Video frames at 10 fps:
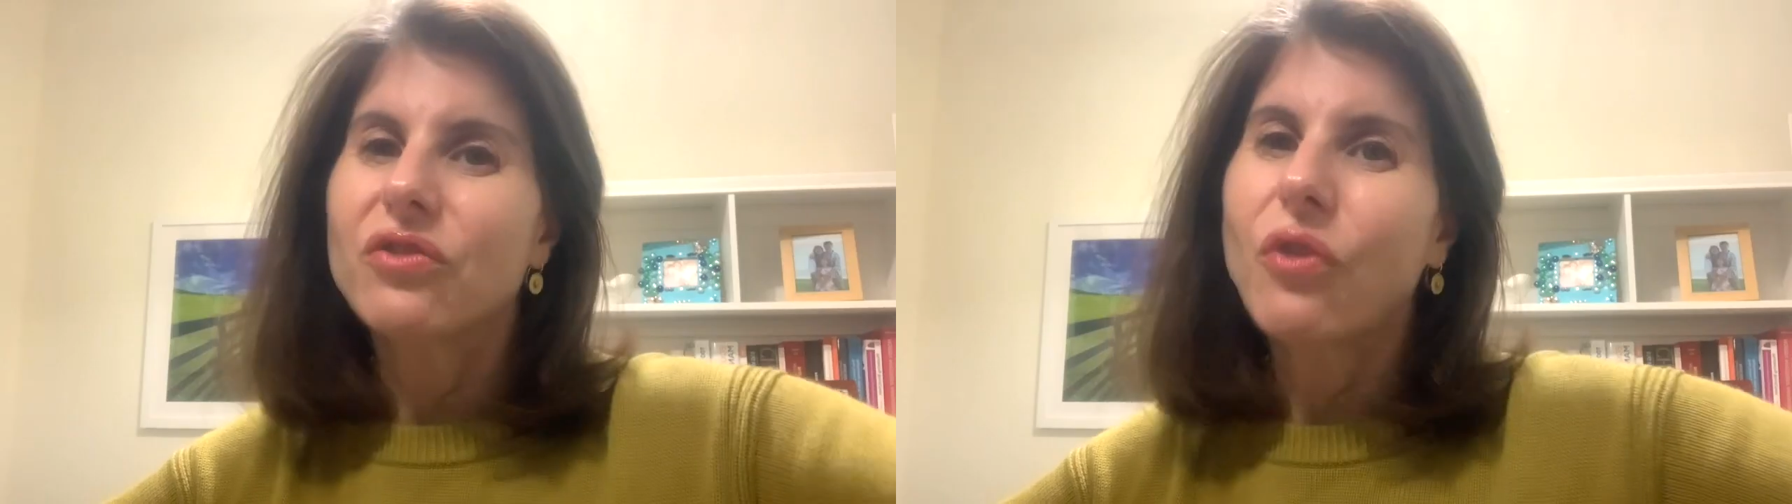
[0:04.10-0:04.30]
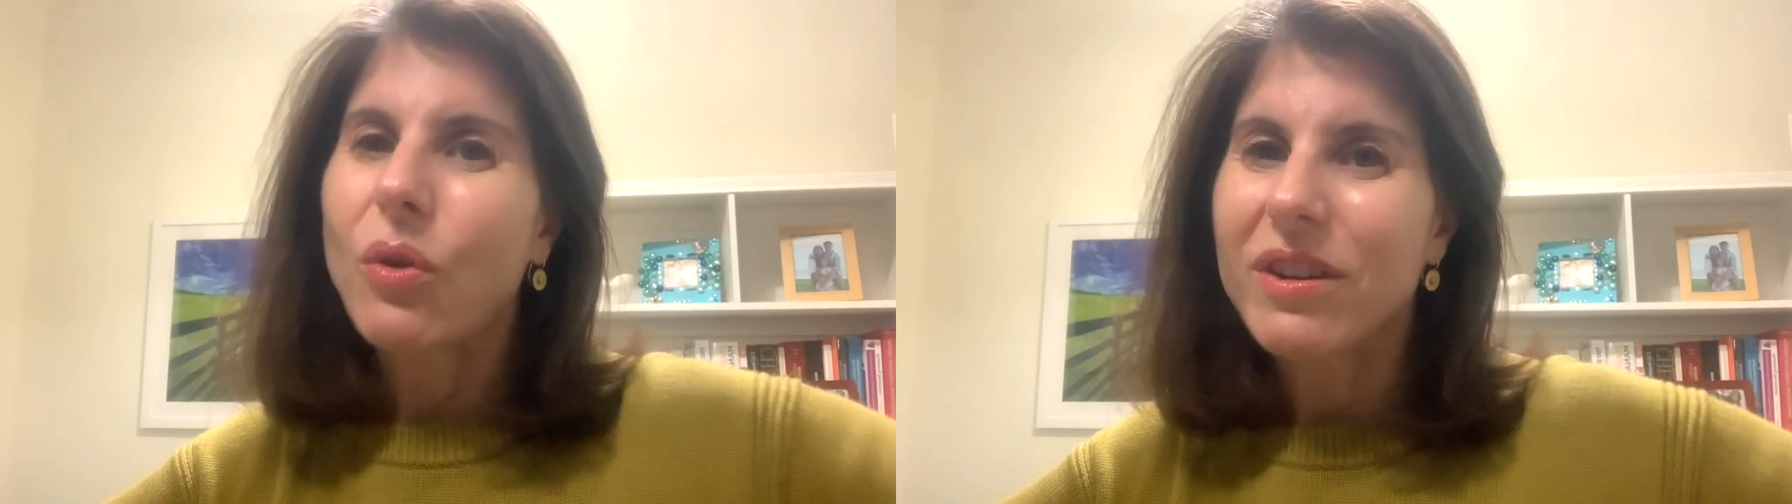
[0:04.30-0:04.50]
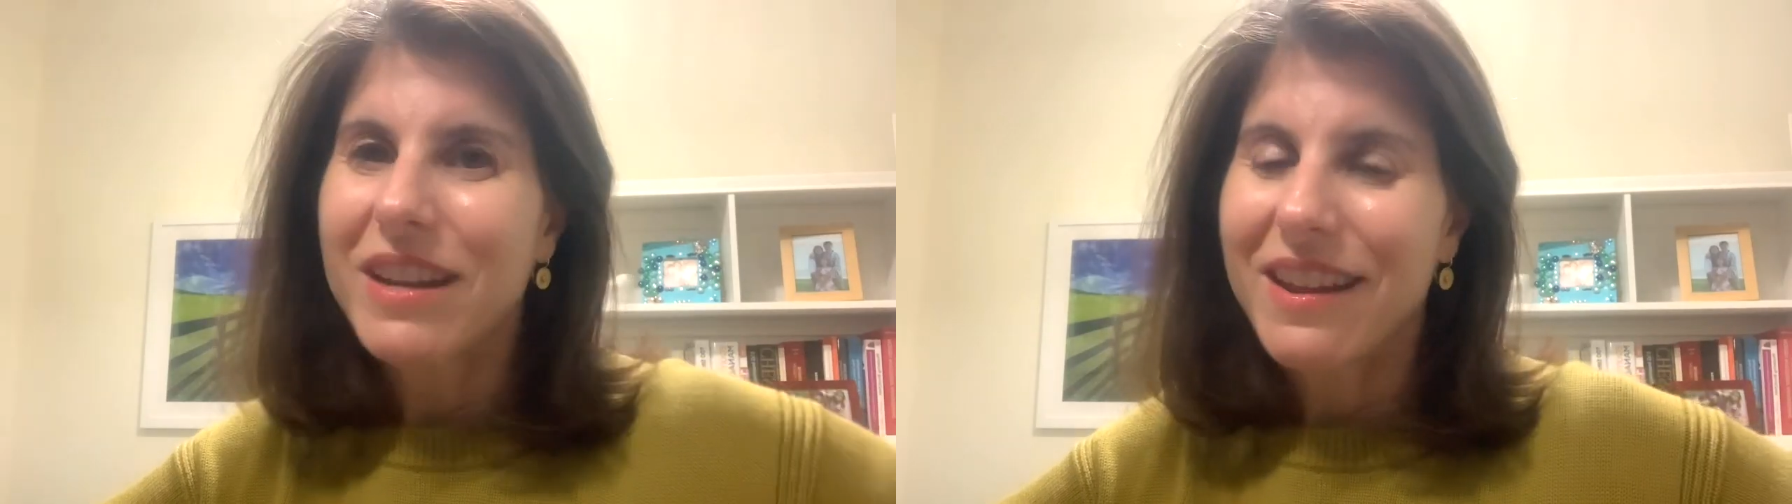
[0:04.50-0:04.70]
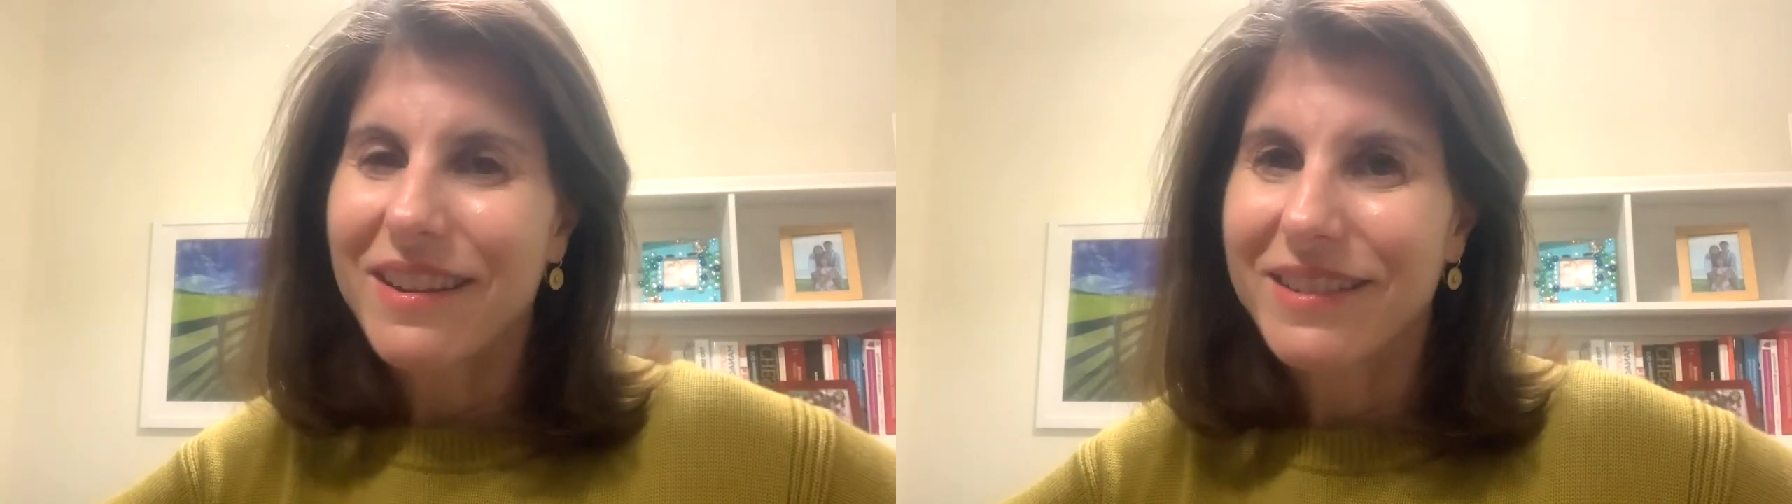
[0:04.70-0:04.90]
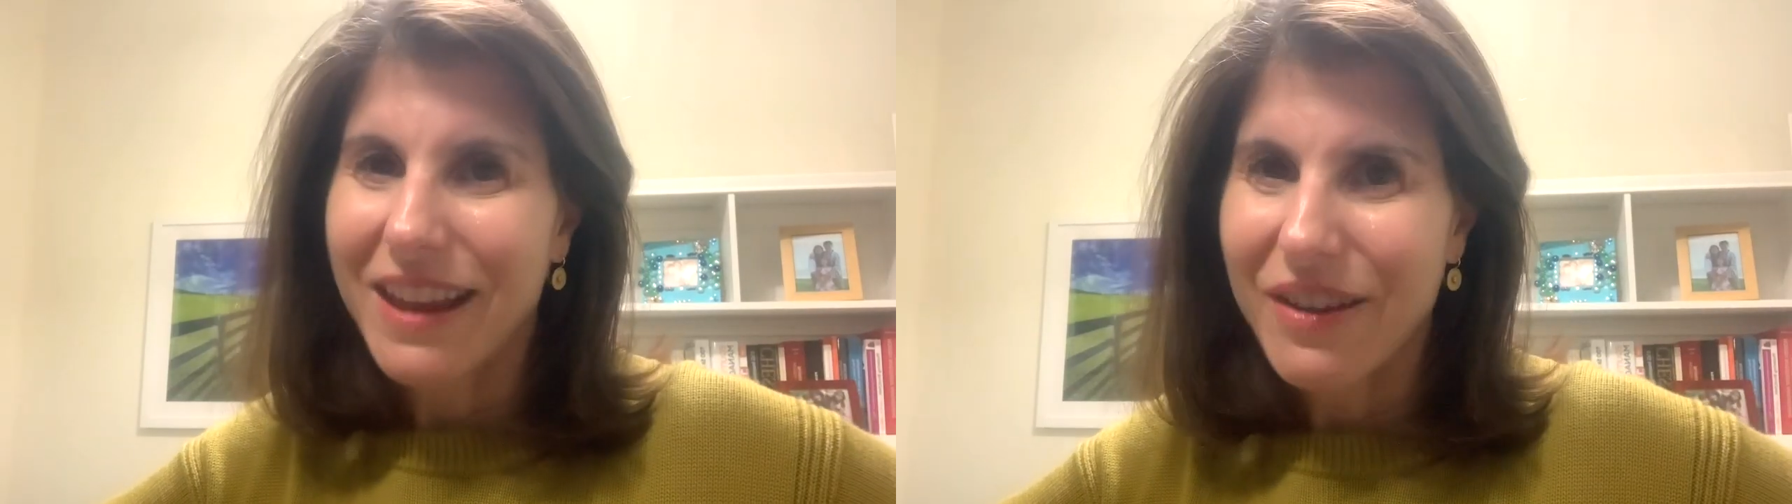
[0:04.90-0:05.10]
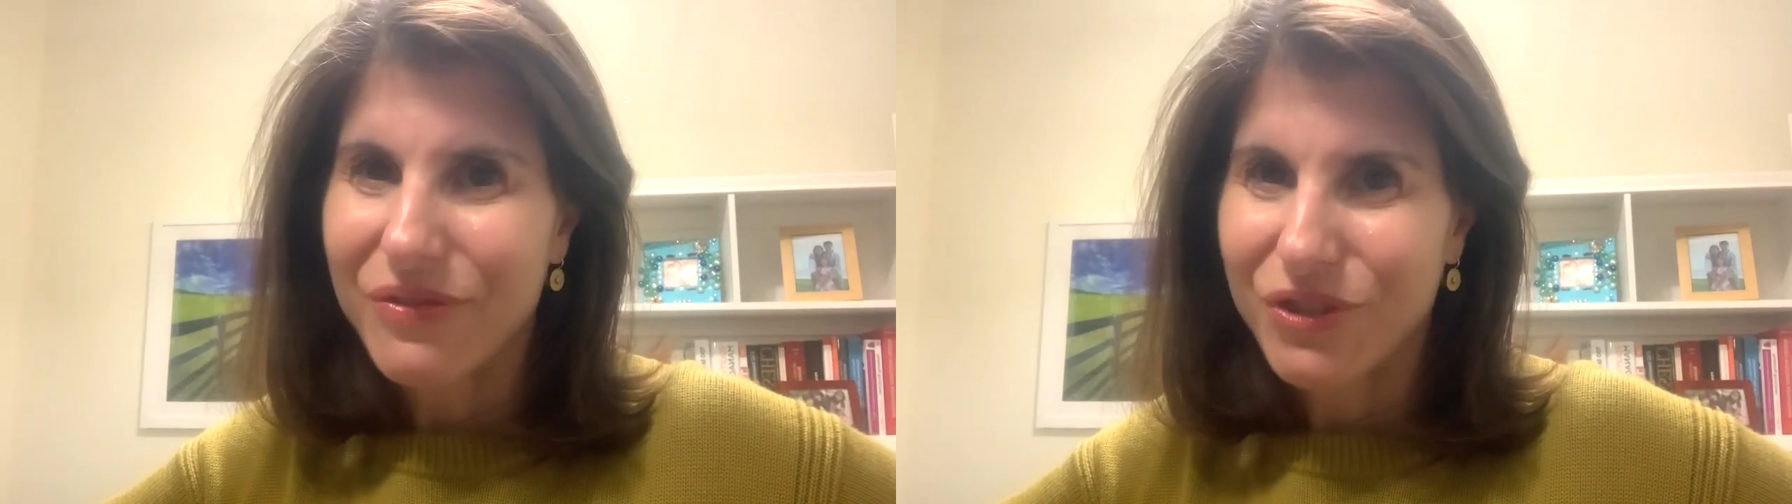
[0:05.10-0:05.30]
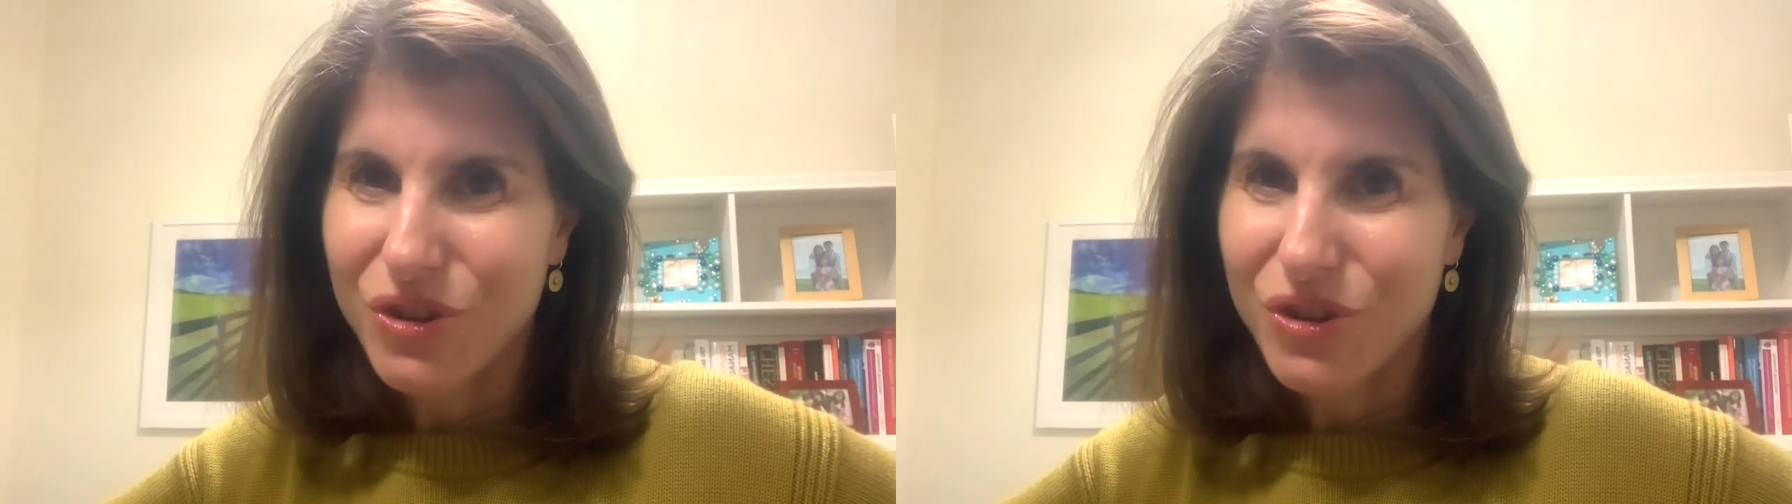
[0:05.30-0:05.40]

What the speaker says: 4 days after